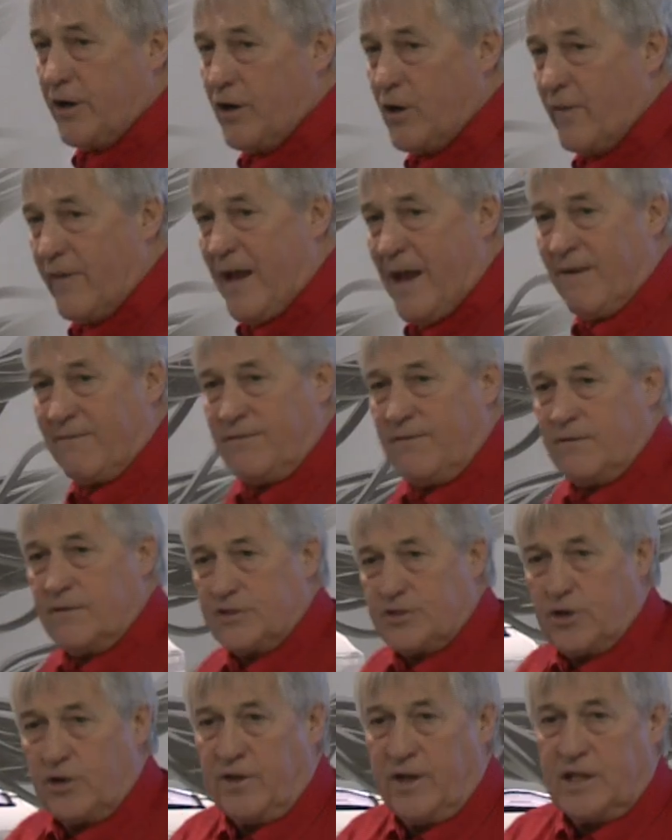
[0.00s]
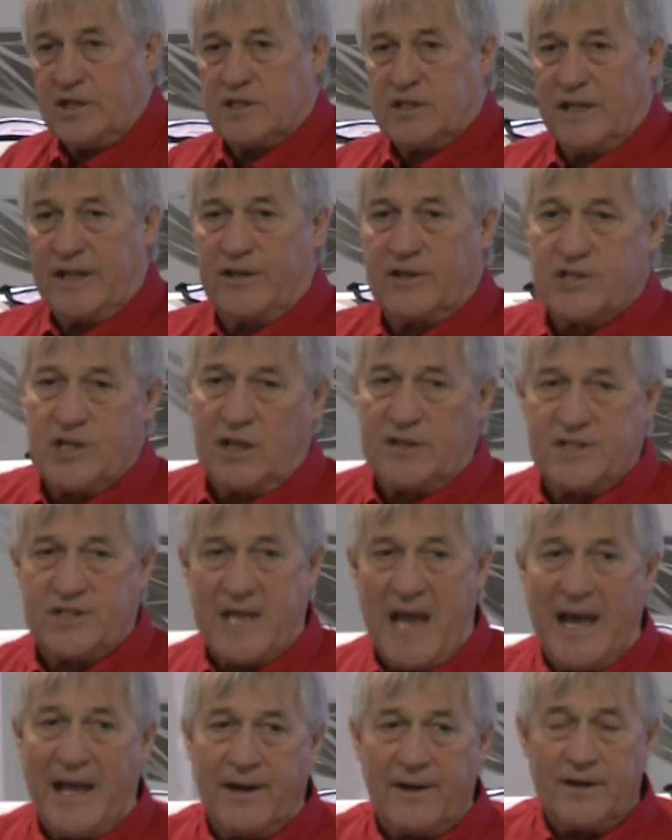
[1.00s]
you know, they have certain insulators on
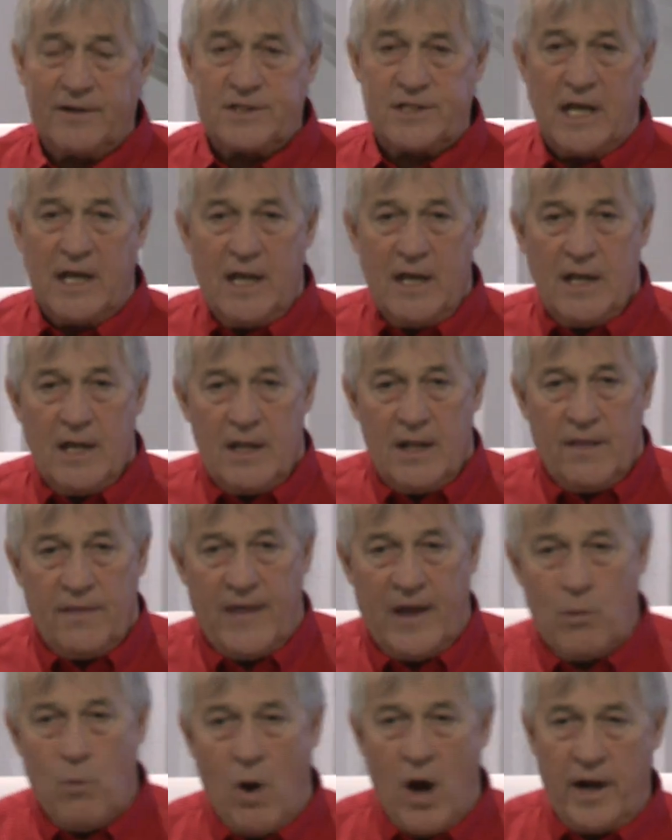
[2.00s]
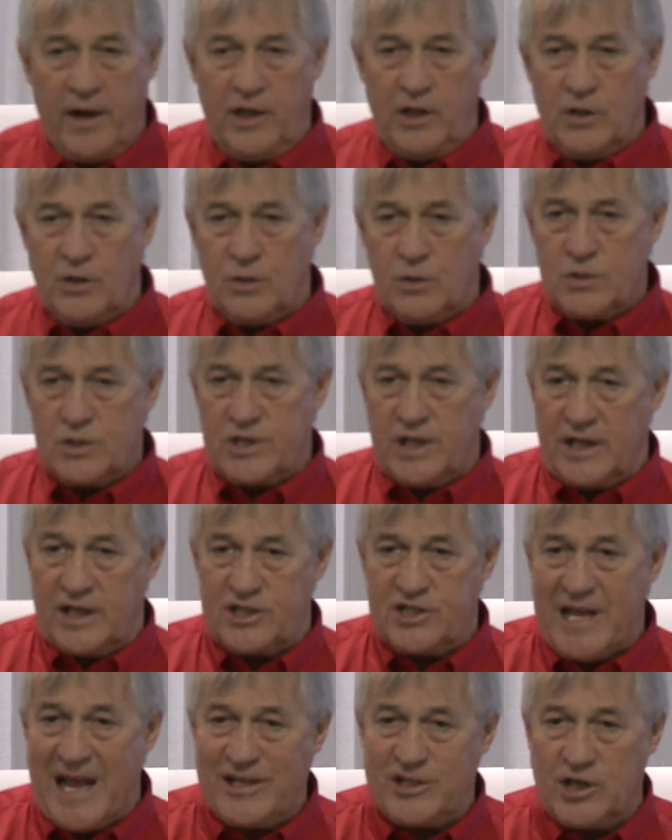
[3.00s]
standards. They want to use an
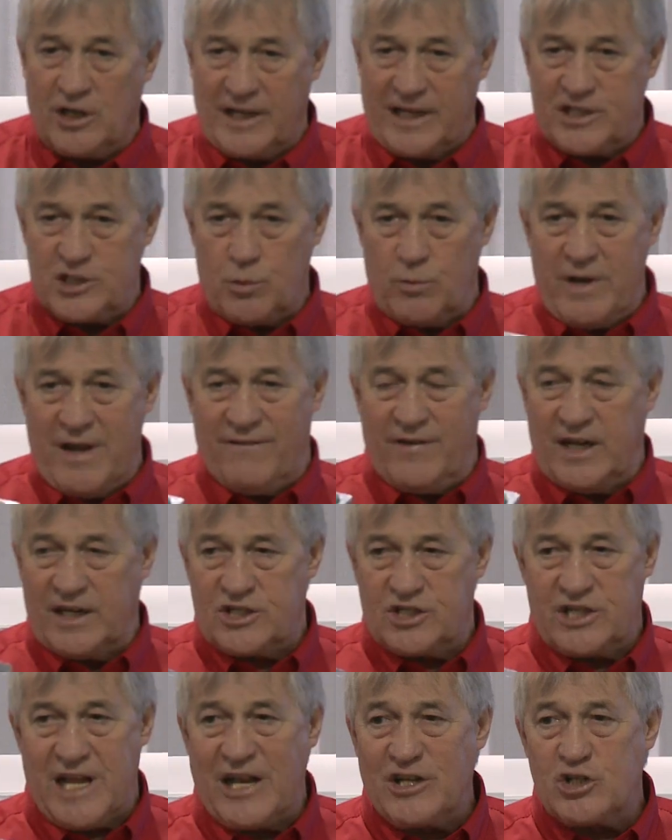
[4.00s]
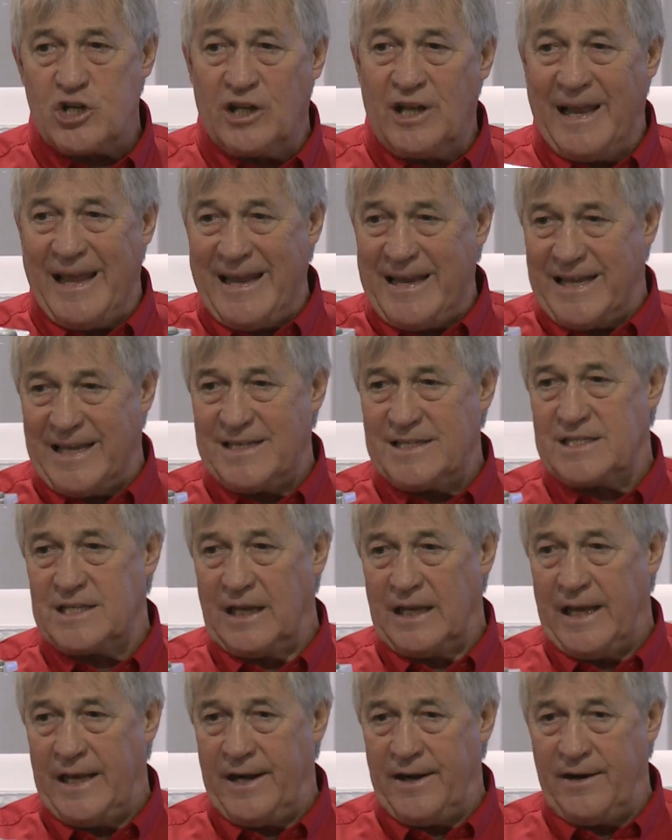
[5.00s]
extension link. So we have an extension link
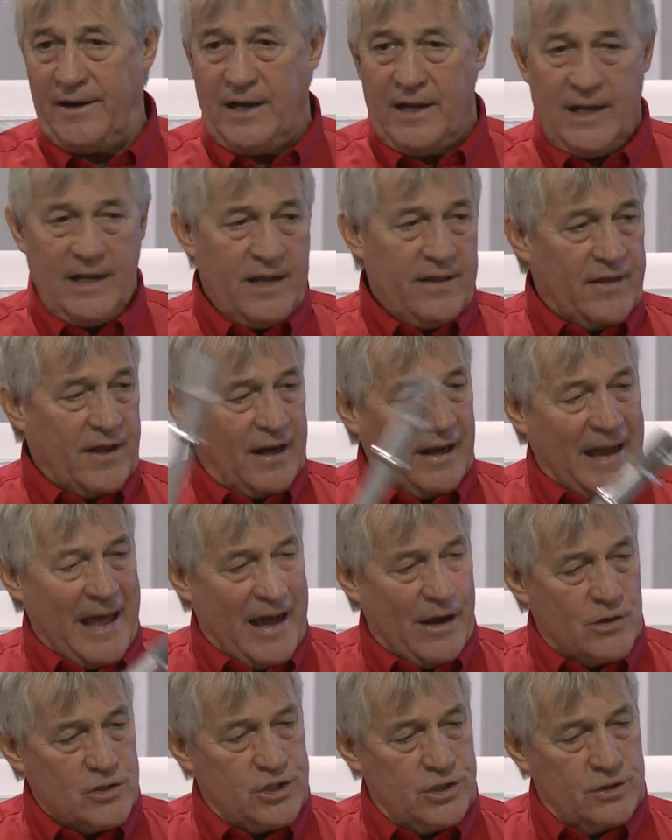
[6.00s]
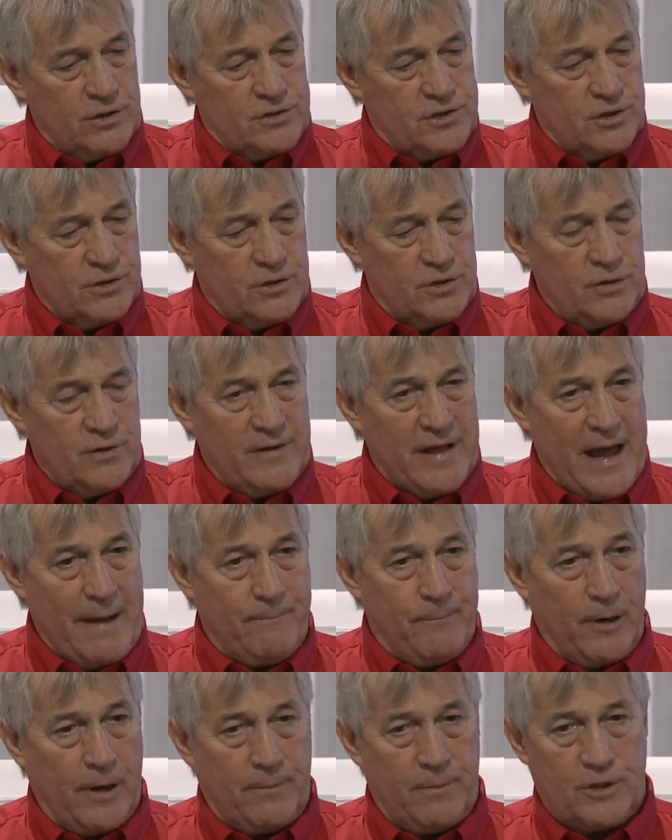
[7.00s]
insulator that allows you to do that
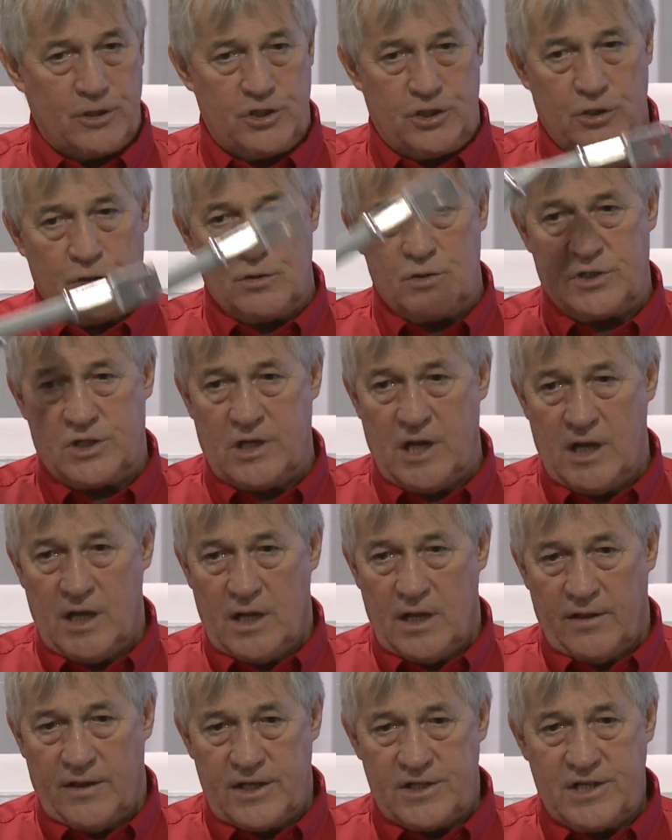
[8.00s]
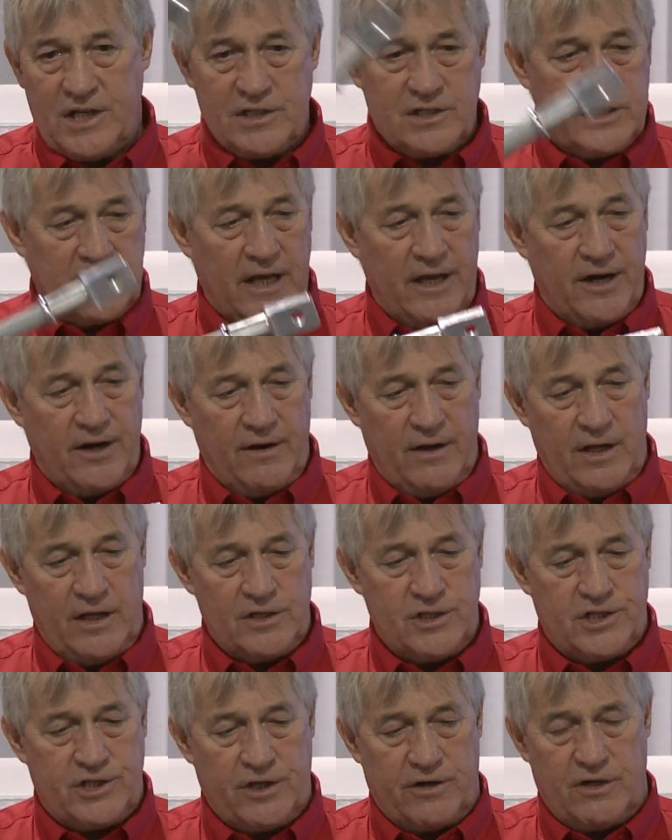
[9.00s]
purpose. Use this insulator in
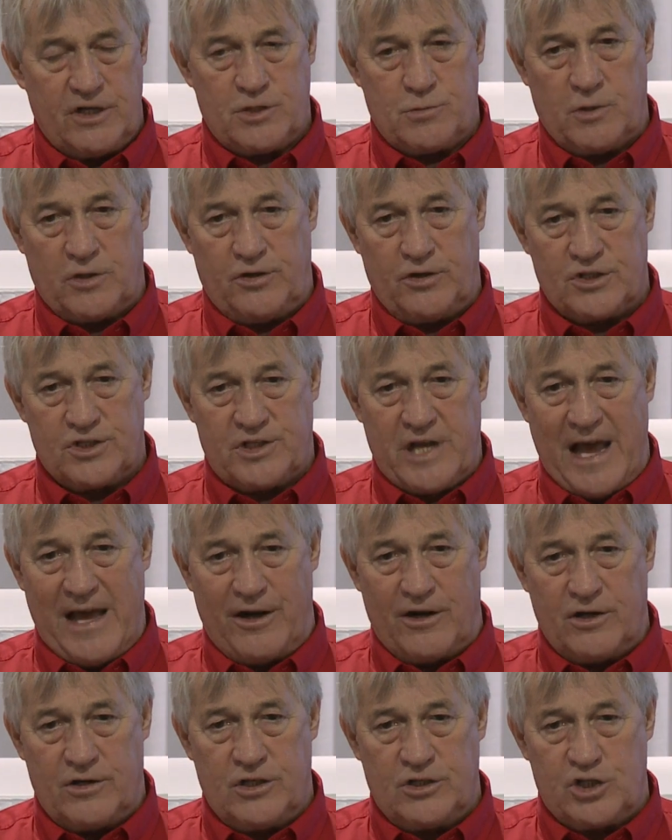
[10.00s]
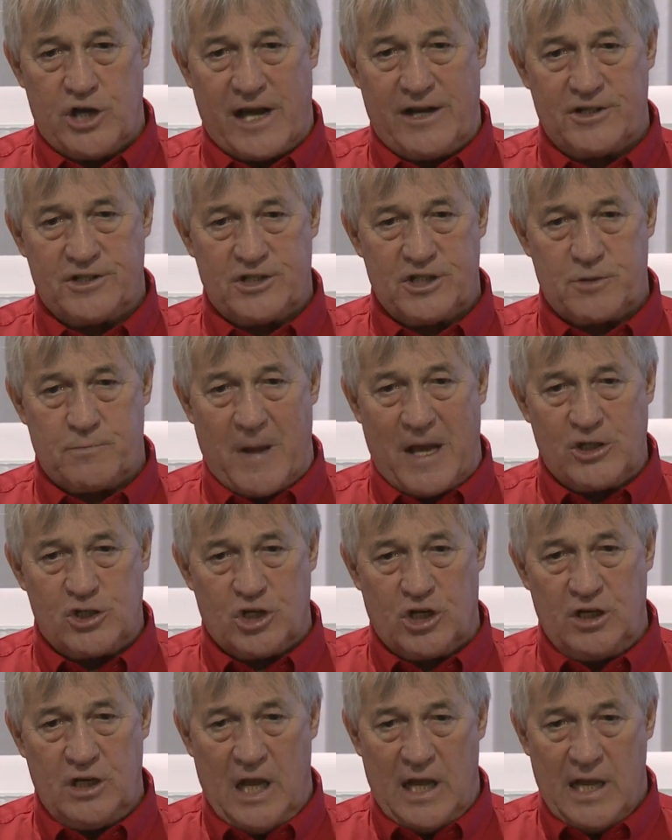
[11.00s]
series with your standard shedded
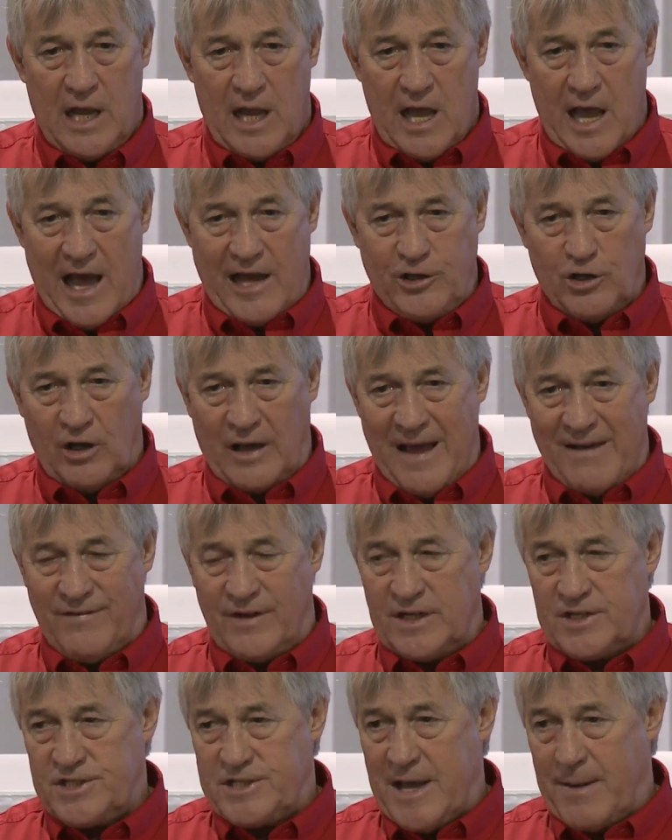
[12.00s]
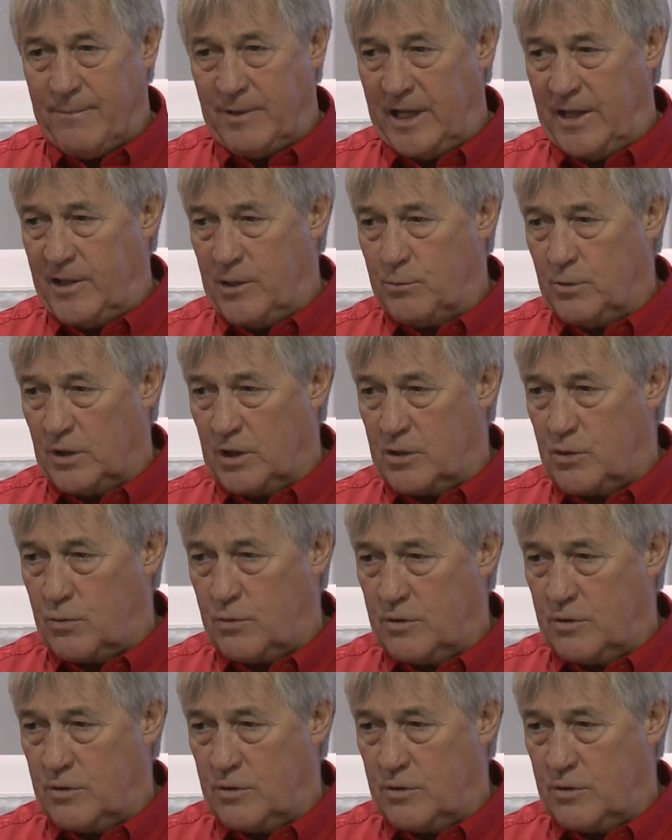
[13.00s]
suspension, and you'll have an assembly that will